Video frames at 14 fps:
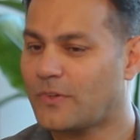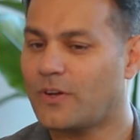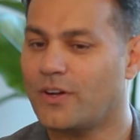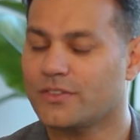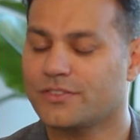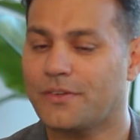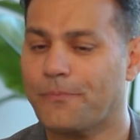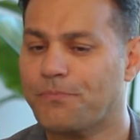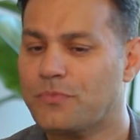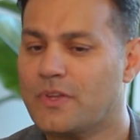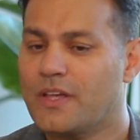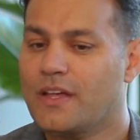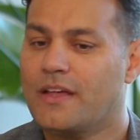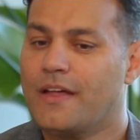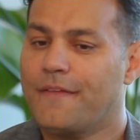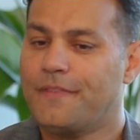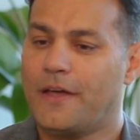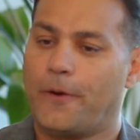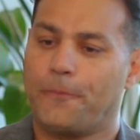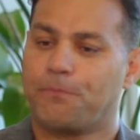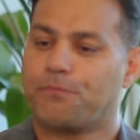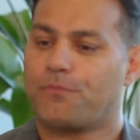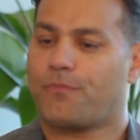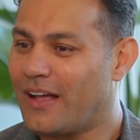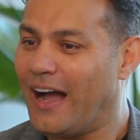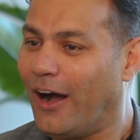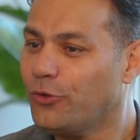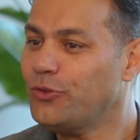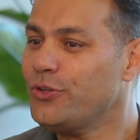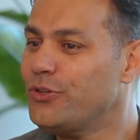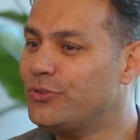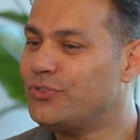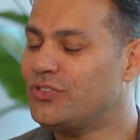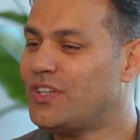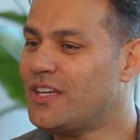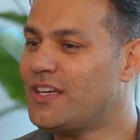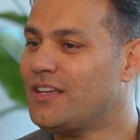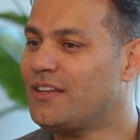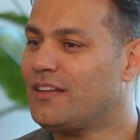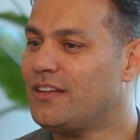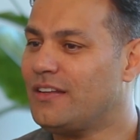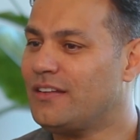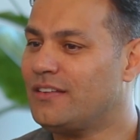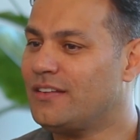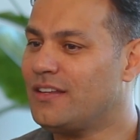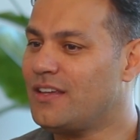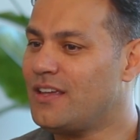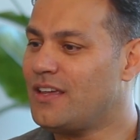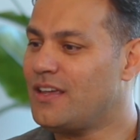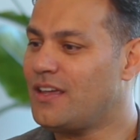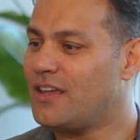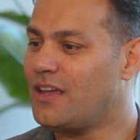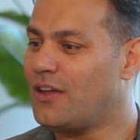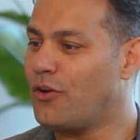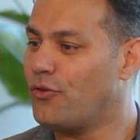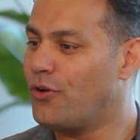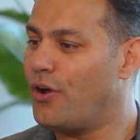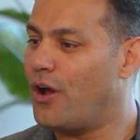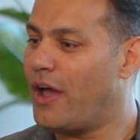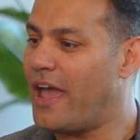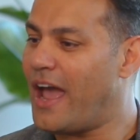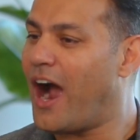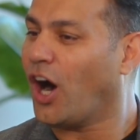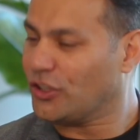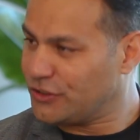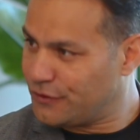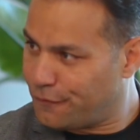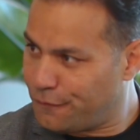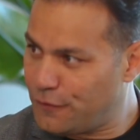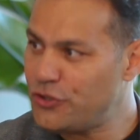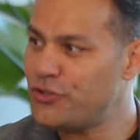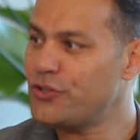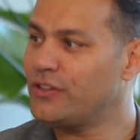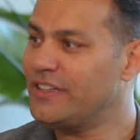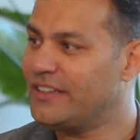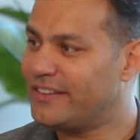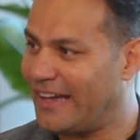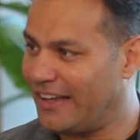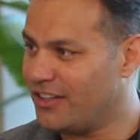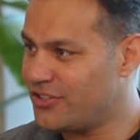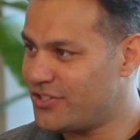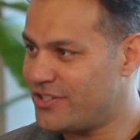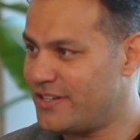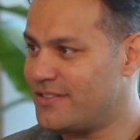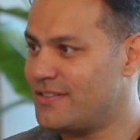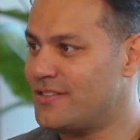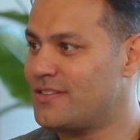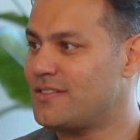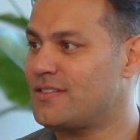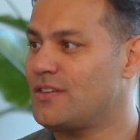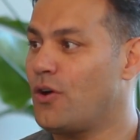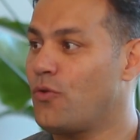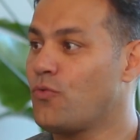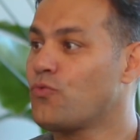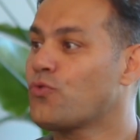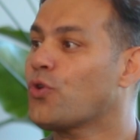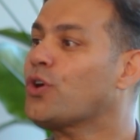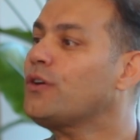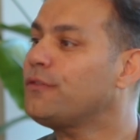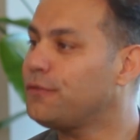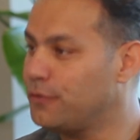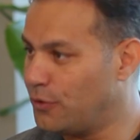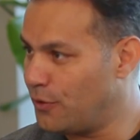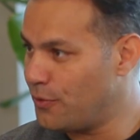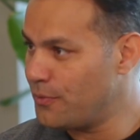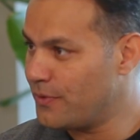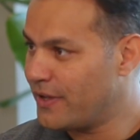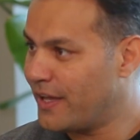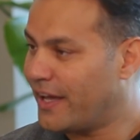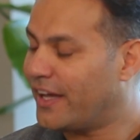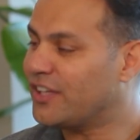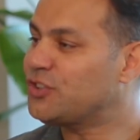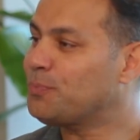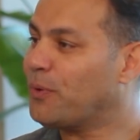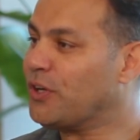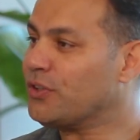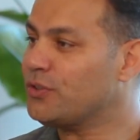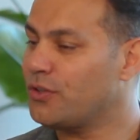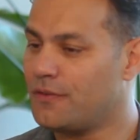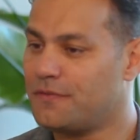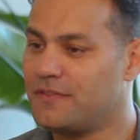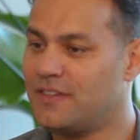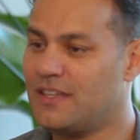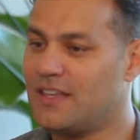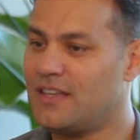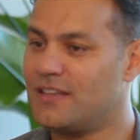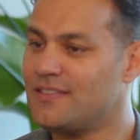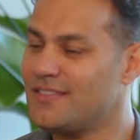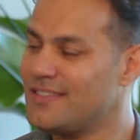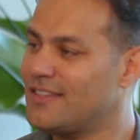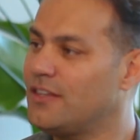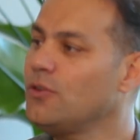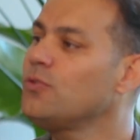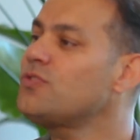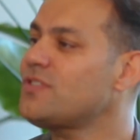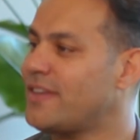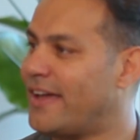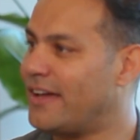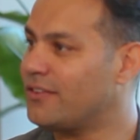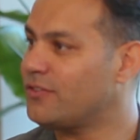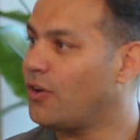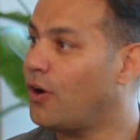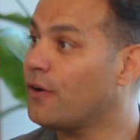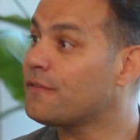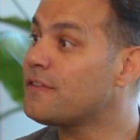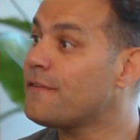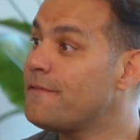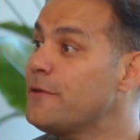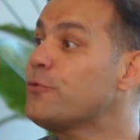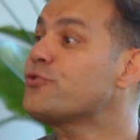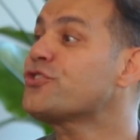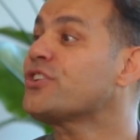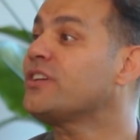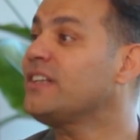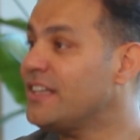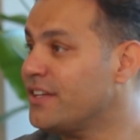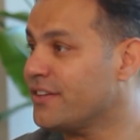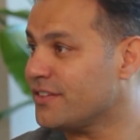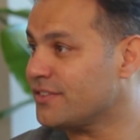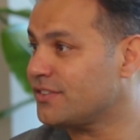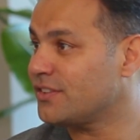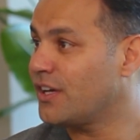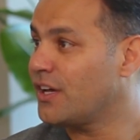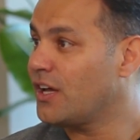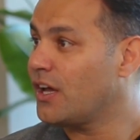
Awesome. Now, how do you see the artificial intelligence workflow as part of the skill set of the future leaders?